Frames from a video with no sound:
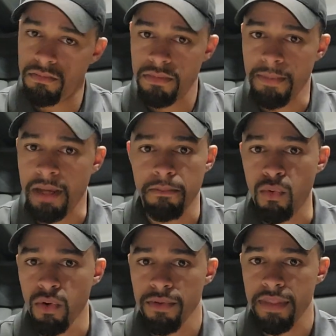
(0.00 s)
to make
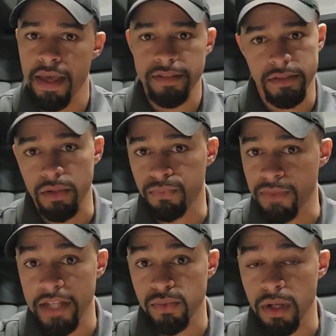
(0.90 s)
more than that. So
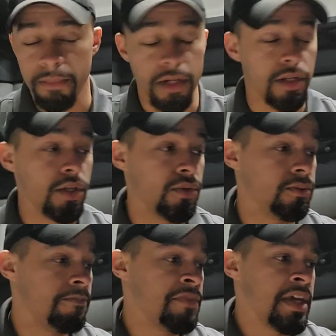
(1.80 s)
that's what I'm going to do.
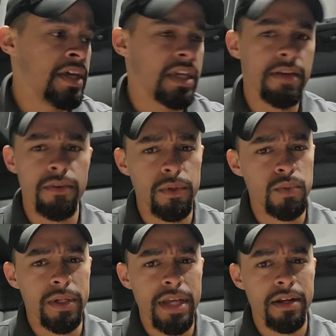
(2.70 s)
Even with
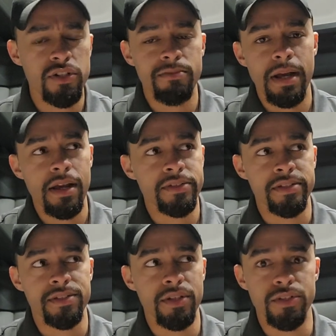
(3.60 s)
2,800 miles, it's
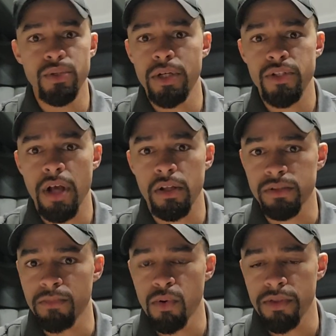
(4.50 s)
still $200
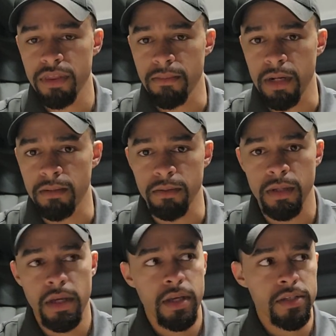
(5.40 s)
more than the minimum.
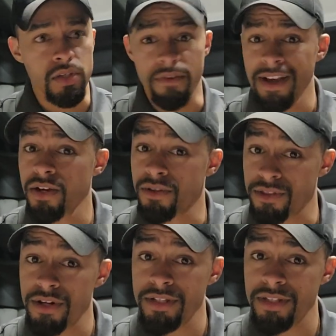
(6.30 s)
So if I go to
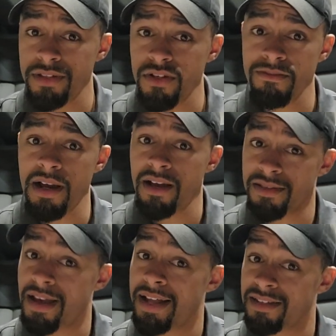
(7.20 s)
3,600 miles,
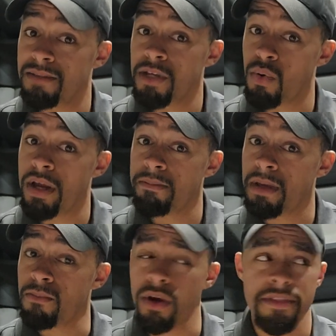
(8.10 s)
that's going to be quite a bit
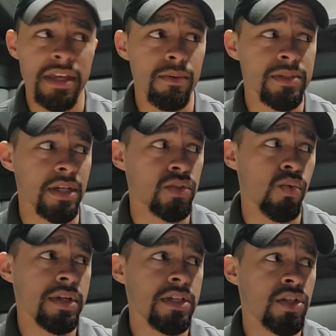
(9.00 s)
more. I think it was like
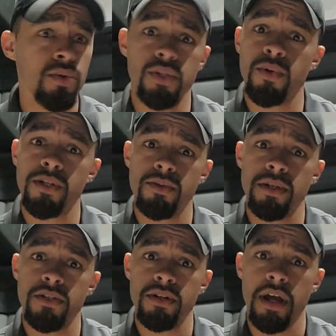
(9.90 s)
$2,200 or
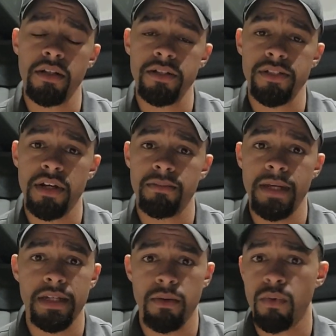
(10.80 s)
$2,300 that I would
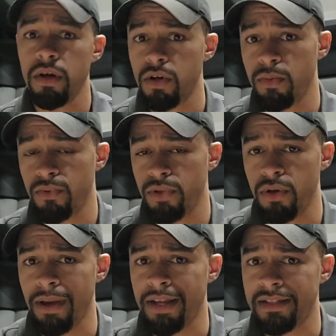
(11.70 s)
make, and I'd walk home with
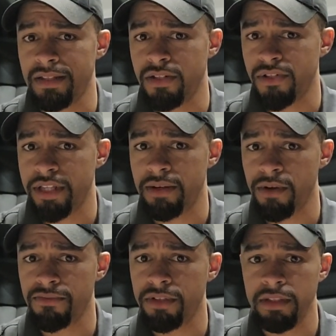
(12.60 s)
about $1,800 of that
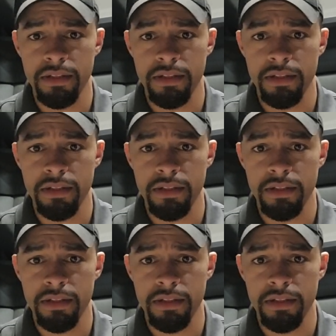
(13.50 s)
roughly